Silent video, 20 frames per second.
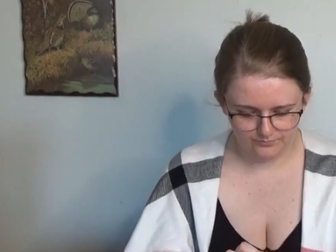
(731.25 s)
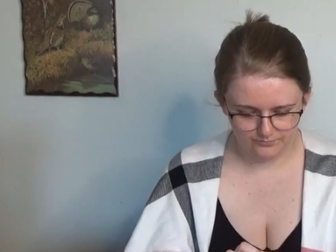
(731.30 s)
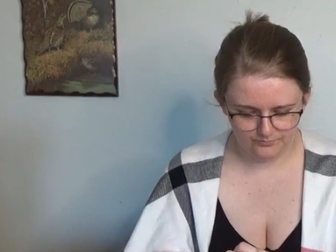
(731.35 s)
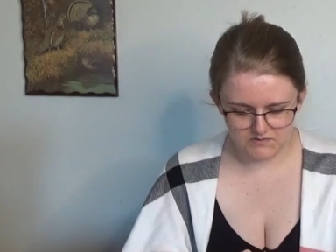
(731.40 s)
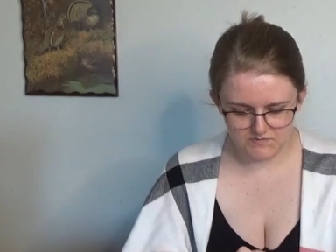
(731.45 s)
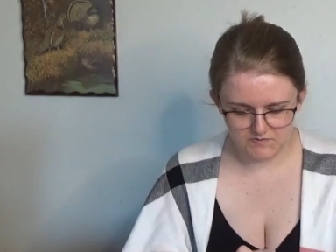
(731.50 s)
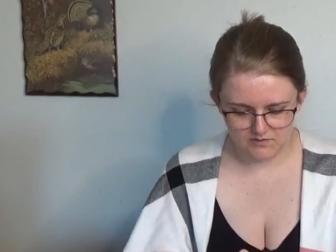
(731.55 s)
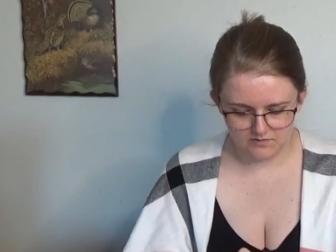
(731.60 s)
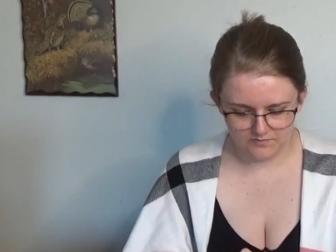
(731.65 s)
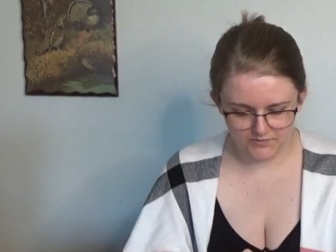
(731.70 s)
The
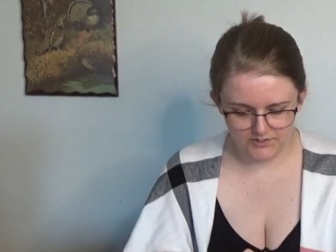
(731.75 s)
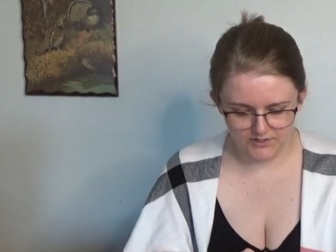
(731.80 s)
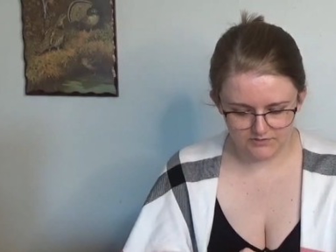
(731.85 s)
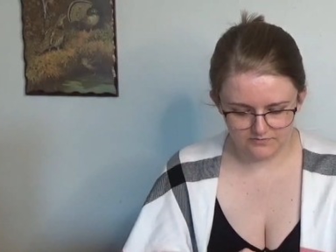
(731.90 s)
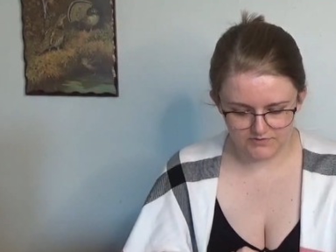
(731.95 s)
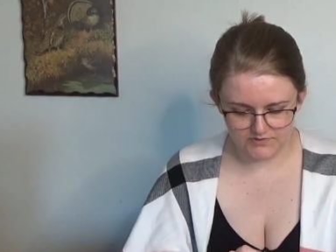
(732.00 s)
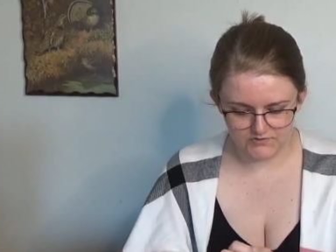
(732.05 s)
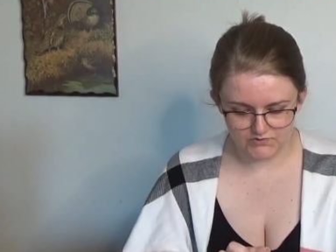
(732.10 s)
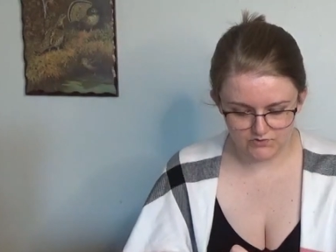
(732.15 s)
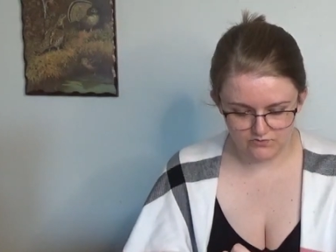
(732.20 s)
spirit of Play-Doh
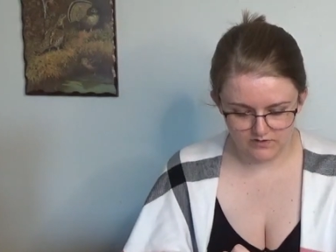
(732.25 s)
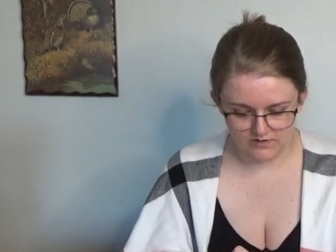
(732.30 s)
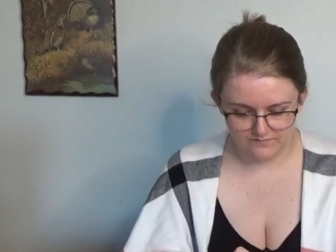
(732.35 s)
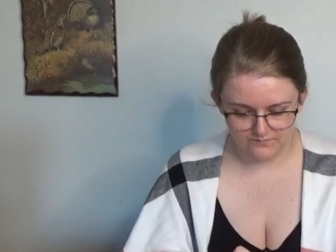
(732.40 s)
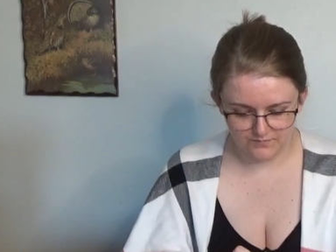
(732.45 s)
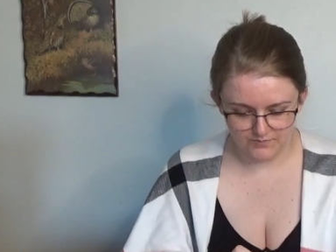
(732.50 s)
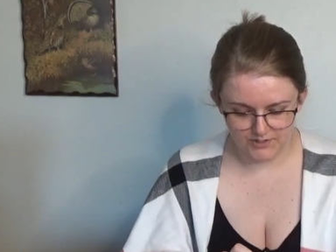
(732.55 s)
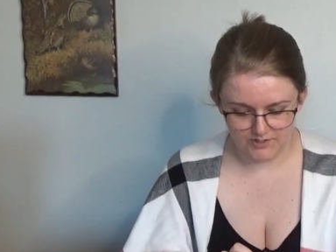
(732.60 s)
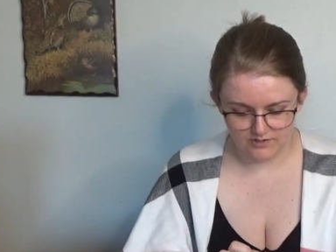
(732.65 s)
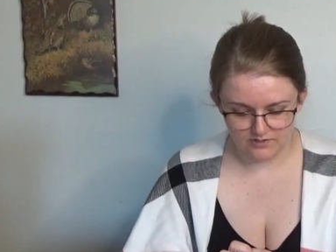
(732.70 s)
is you
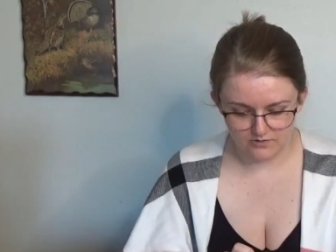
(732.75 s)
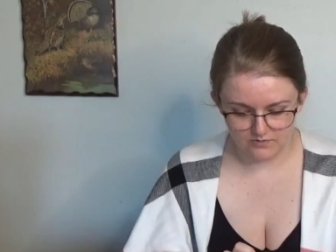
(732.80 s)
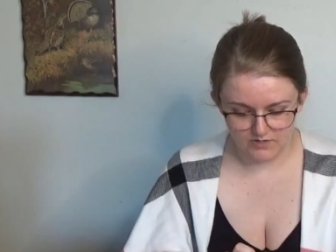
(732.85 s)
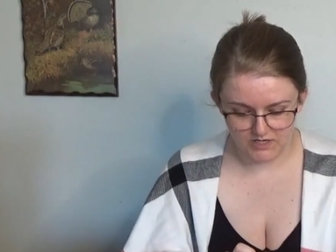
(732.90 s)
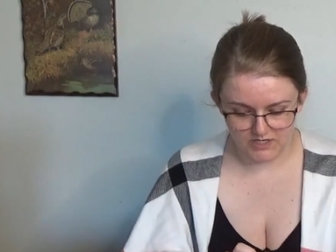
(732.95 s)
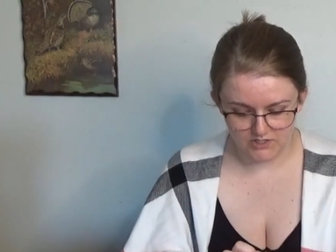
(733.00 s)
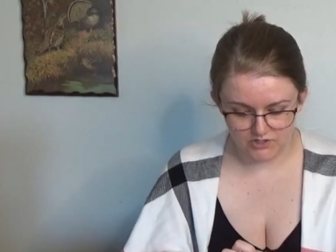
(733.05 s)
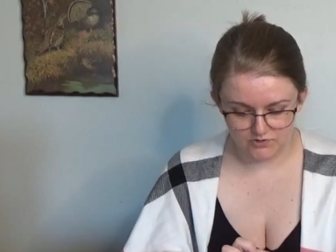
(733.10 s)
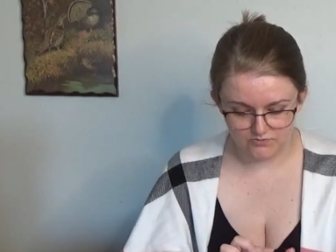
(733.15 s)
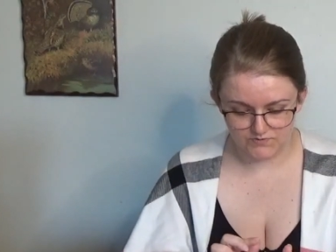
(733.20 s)
have Play-Doh
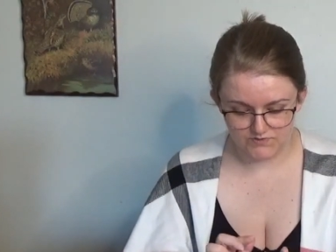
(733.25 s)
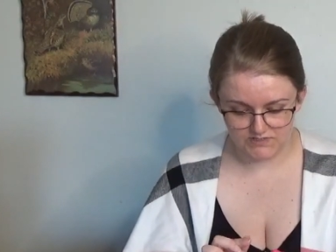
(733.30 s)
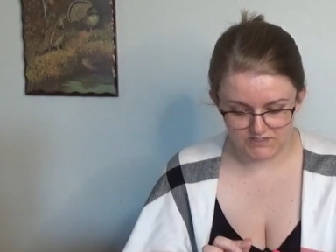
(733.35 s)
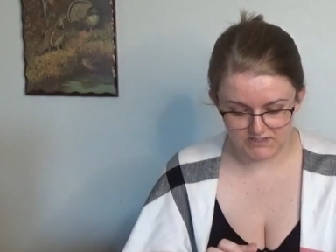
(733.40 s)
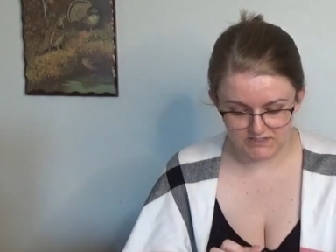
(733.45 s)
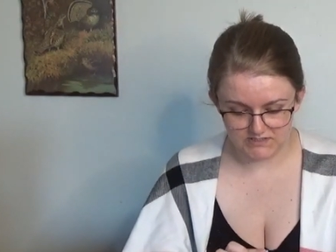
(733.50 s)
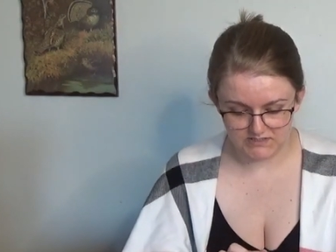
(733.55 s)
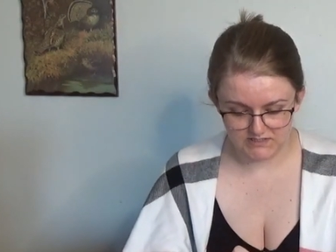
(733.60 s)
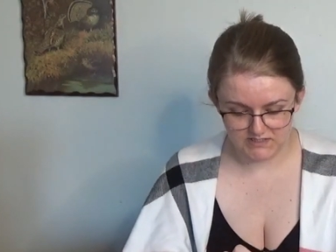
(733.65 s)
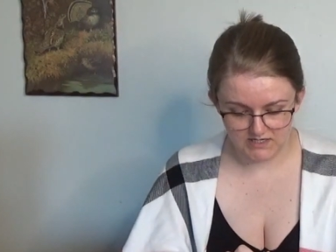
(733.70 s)
and you
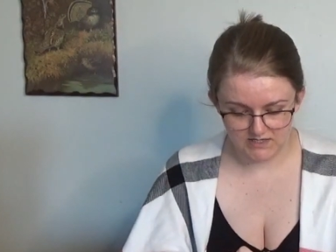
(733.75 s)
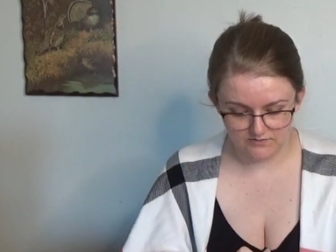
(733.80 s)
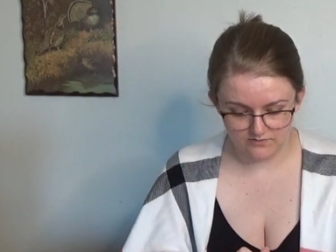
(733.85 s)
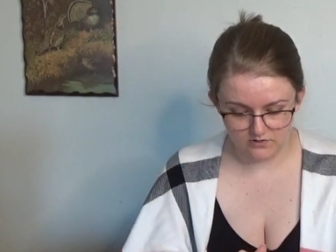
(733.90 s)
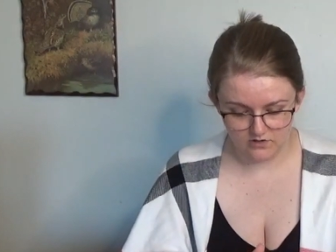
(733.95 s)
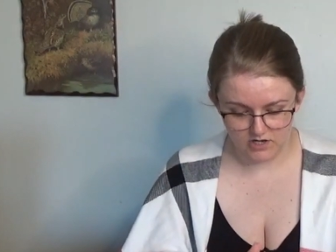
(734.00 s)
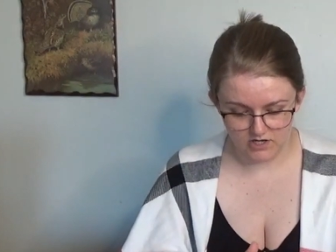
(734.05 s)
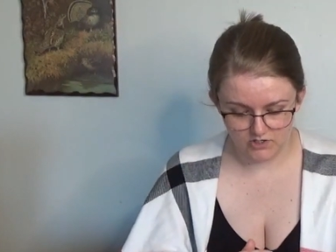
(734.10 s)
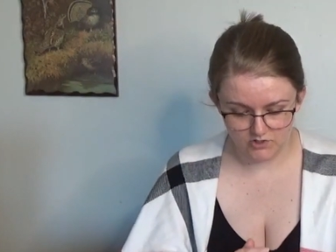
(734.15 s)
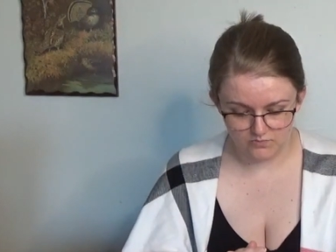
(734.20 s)
stick it
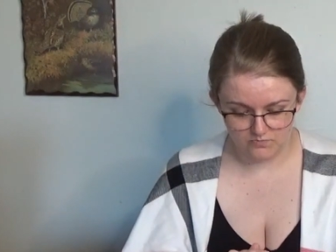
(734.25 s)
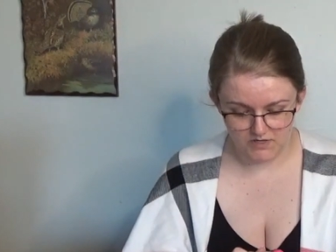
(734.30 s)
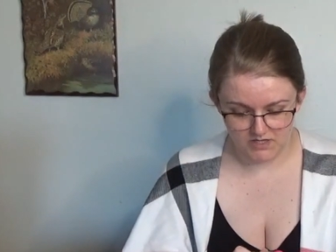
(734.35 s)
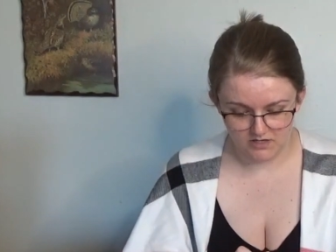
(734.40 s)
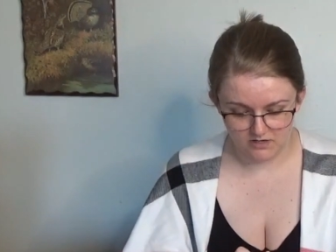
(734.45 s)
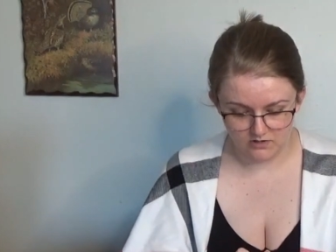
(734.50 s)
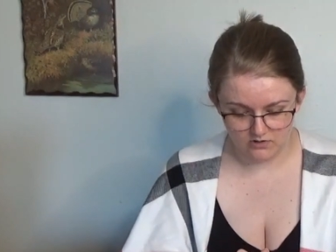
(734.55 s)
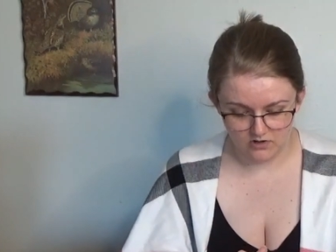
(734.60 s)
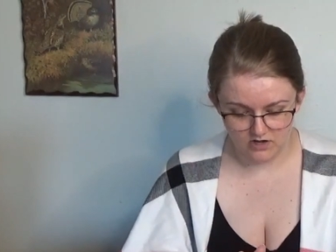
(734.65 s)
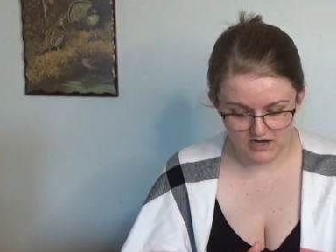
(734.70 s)
together and you make
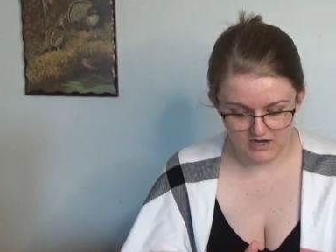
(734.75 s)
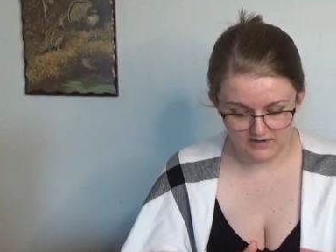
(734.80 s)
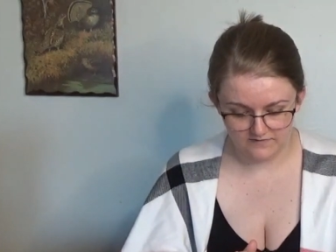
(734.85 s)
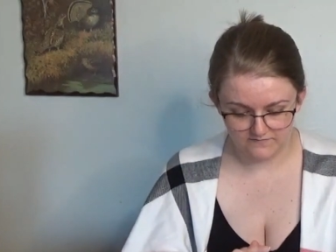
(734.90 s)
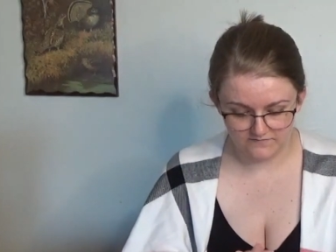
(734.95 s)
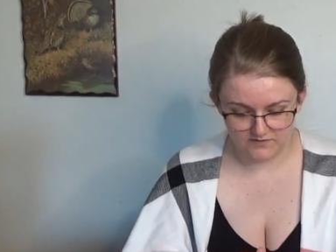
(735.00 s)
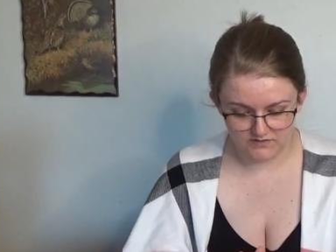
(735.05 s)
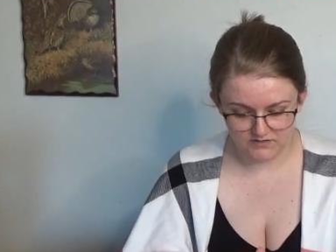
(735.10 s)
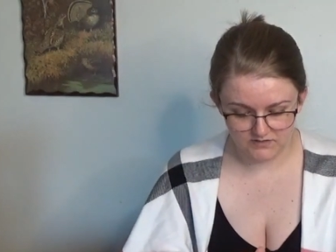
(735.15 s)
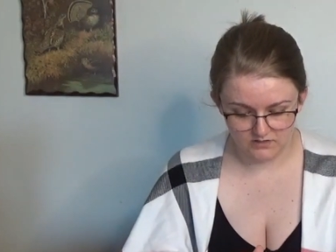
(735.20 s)
a
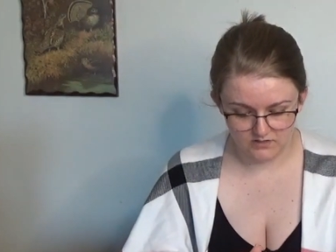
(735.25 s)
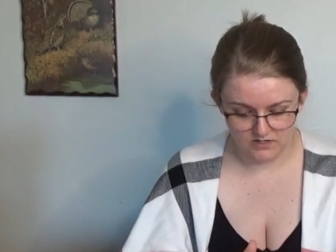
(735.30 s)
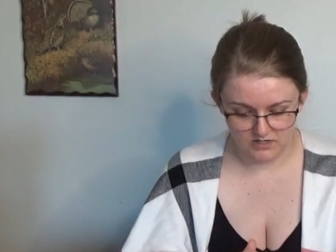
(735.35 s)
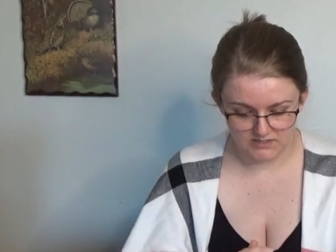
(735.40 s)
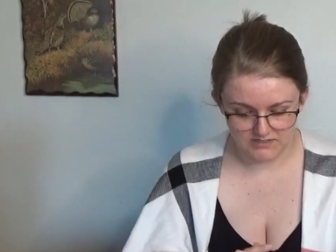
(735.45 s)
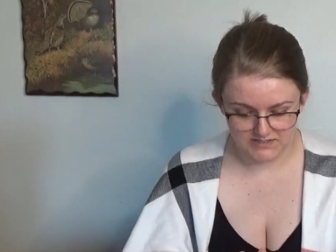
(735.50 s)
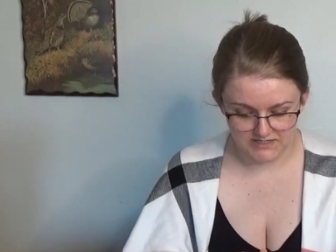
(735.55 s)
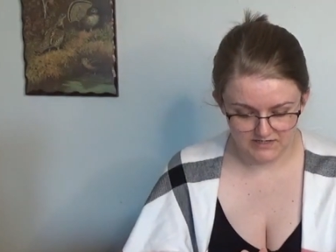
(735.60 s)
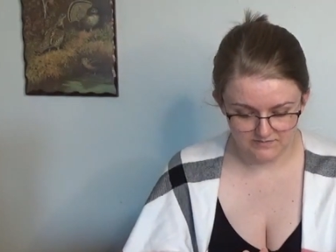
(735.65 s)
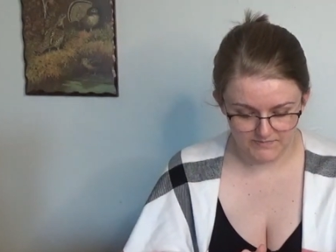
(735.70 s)
craft.
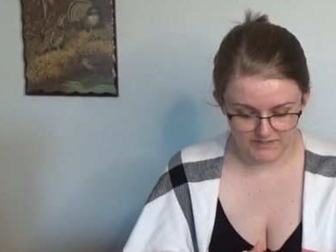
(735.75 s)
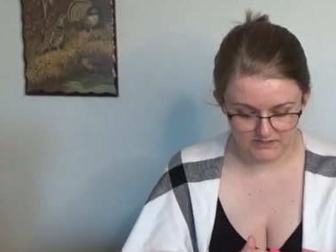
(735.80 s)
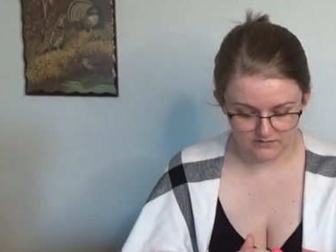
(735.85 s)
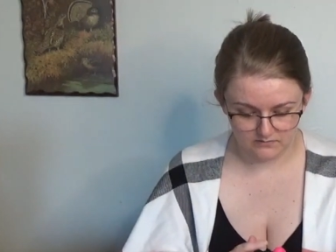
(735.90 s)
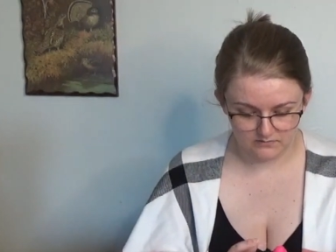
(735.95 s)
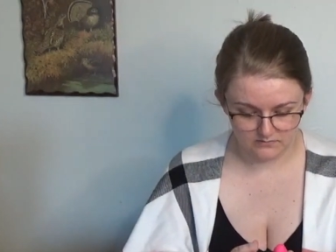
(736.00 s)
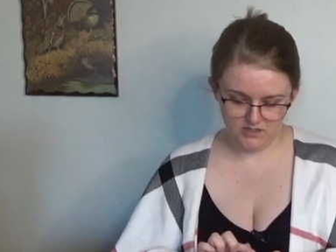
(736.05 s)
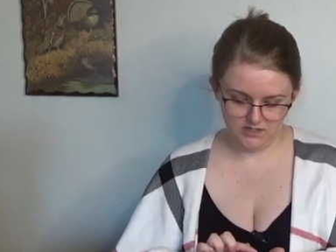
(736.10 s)
God damn it.